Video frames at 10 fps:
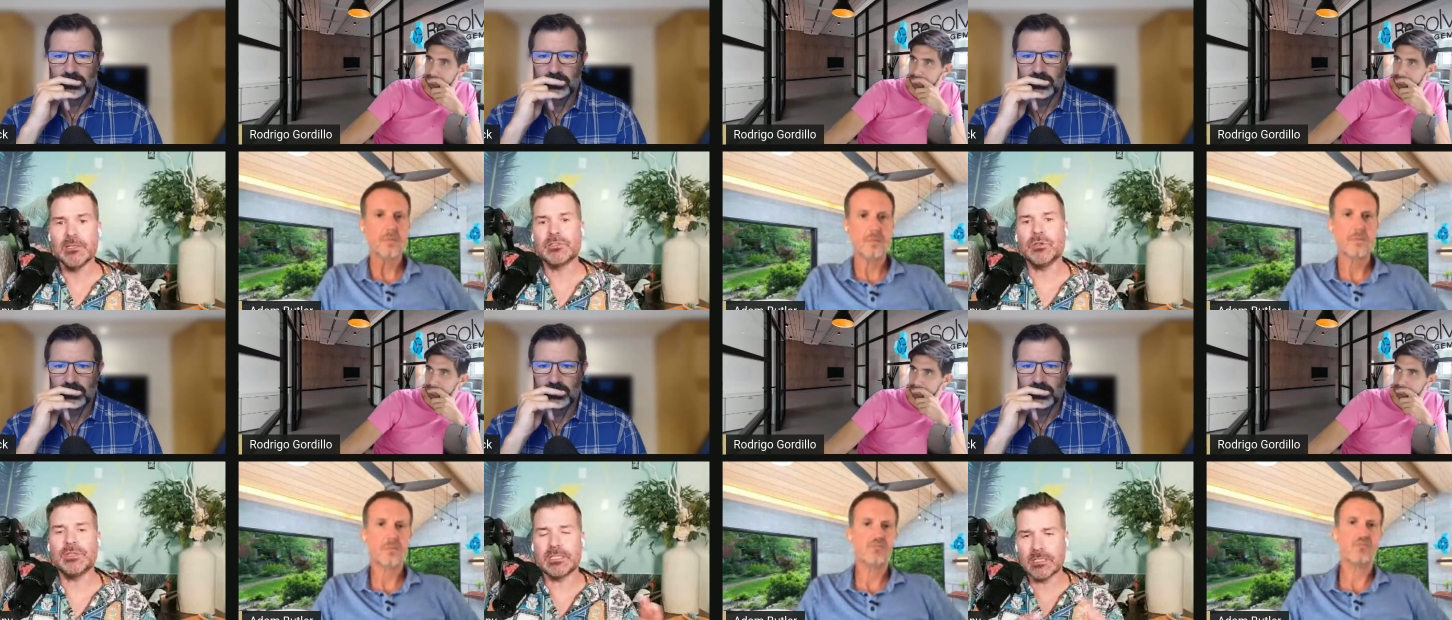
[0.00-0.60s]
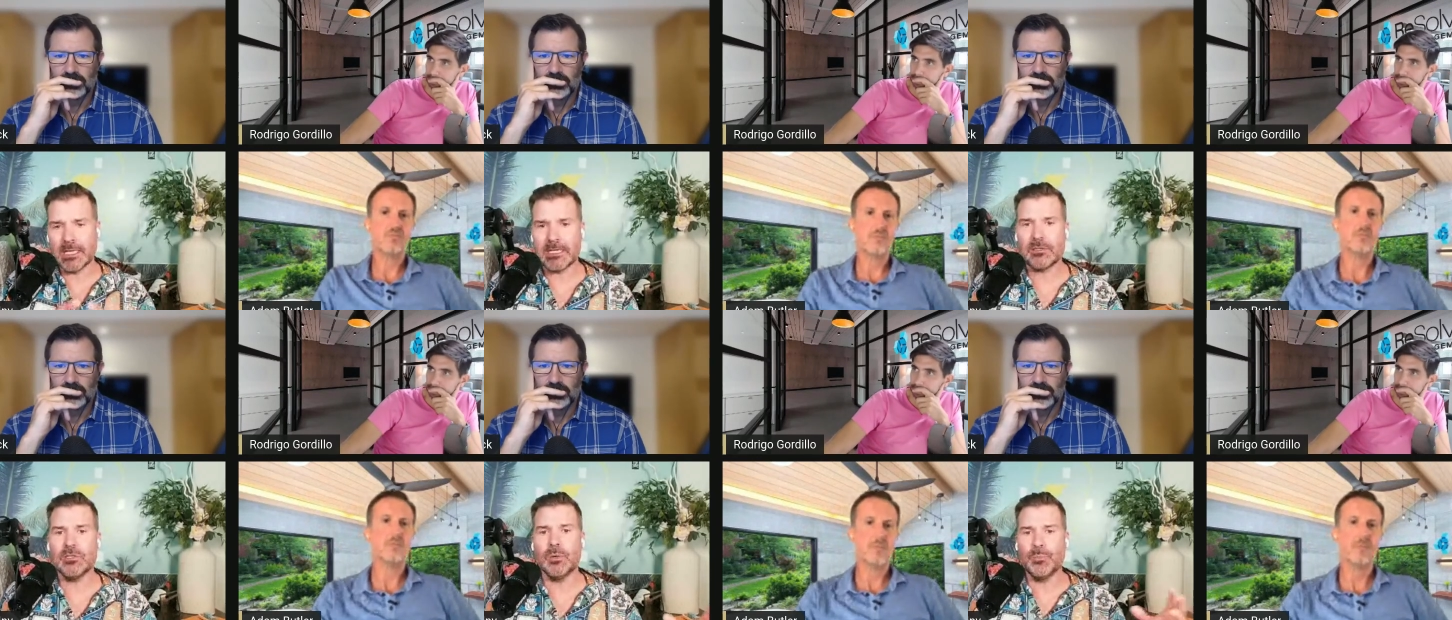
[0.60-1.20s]
Speaker 1: So this is
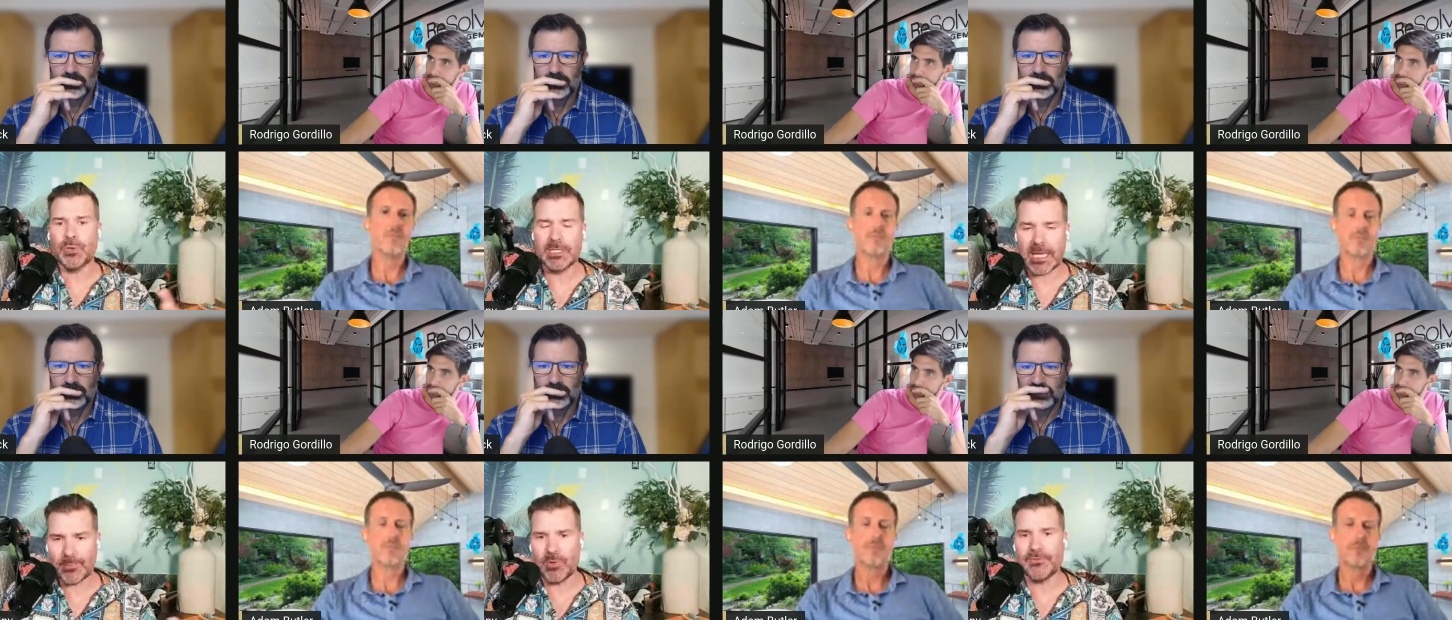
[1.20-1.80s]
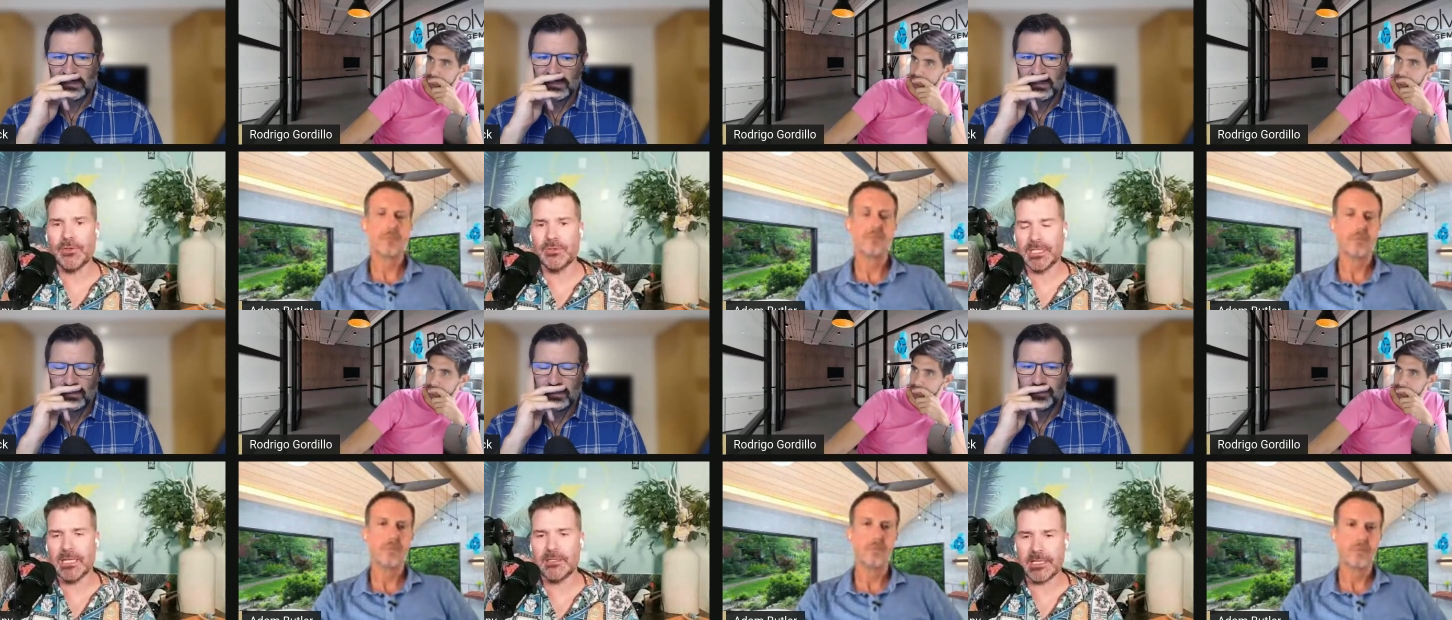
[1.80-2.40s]
like, you know, putting that portfolio
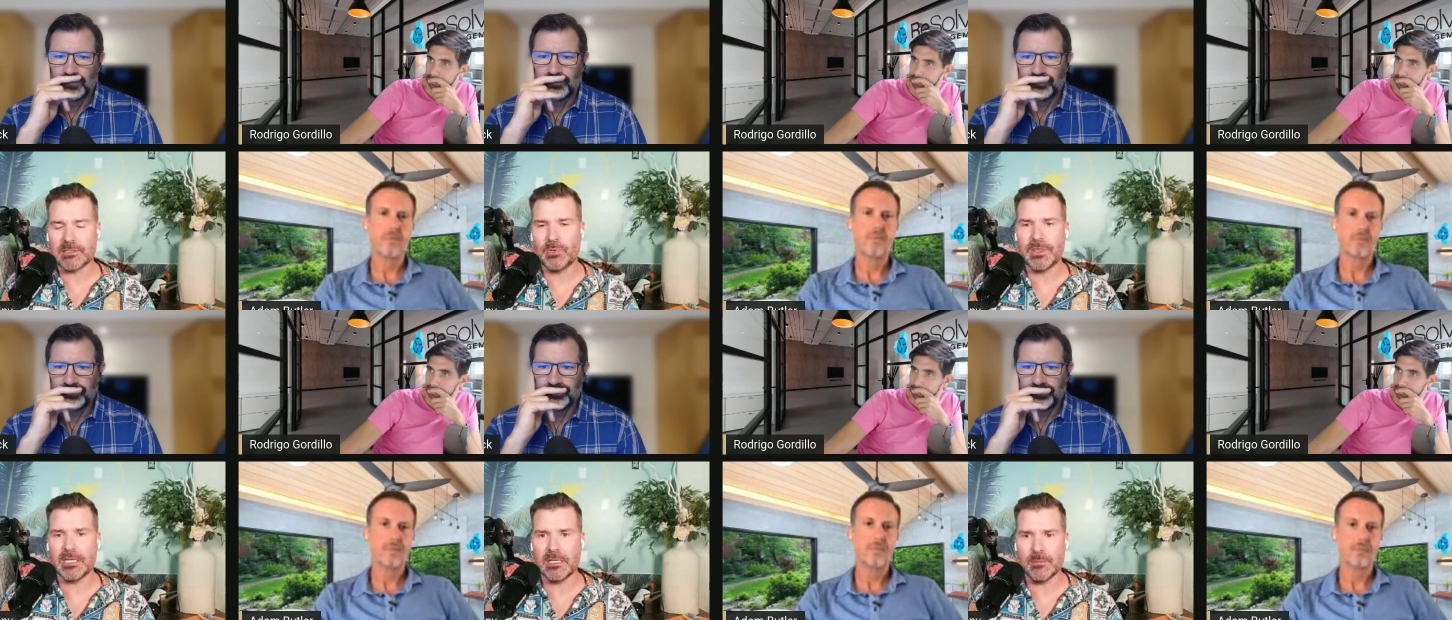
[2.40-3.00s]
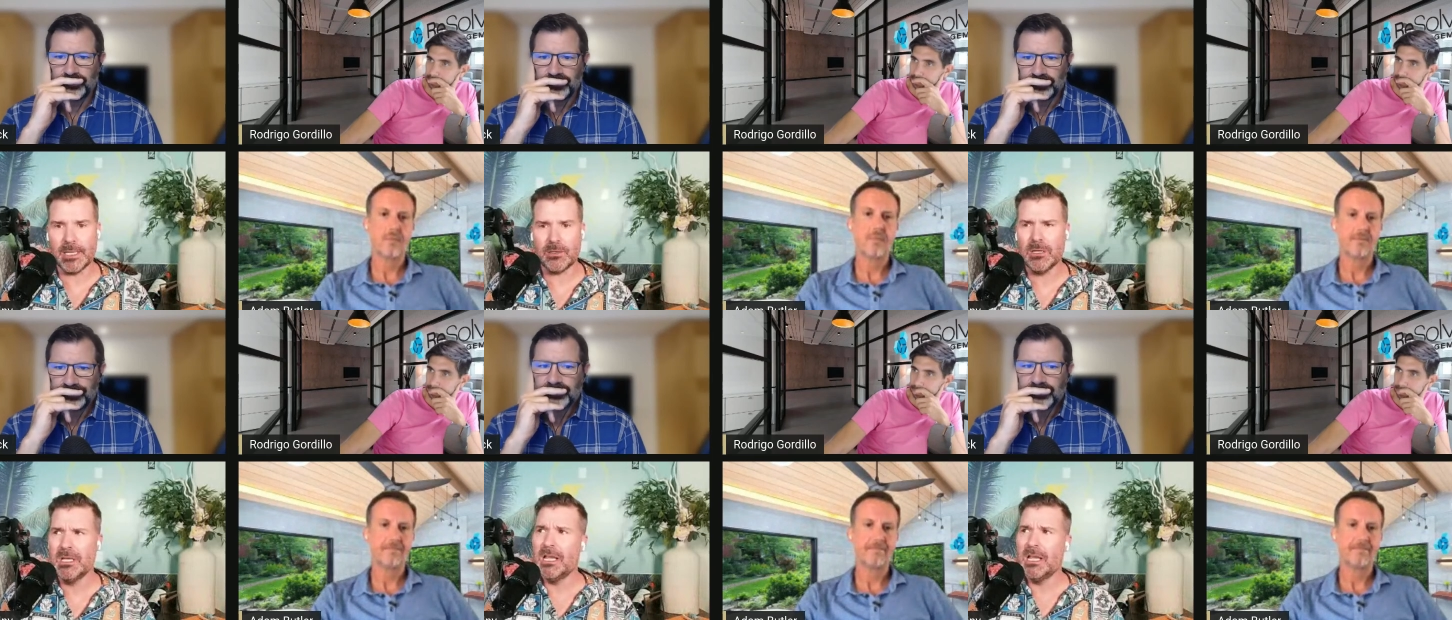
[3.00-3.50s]
together. That's what we're thinking about.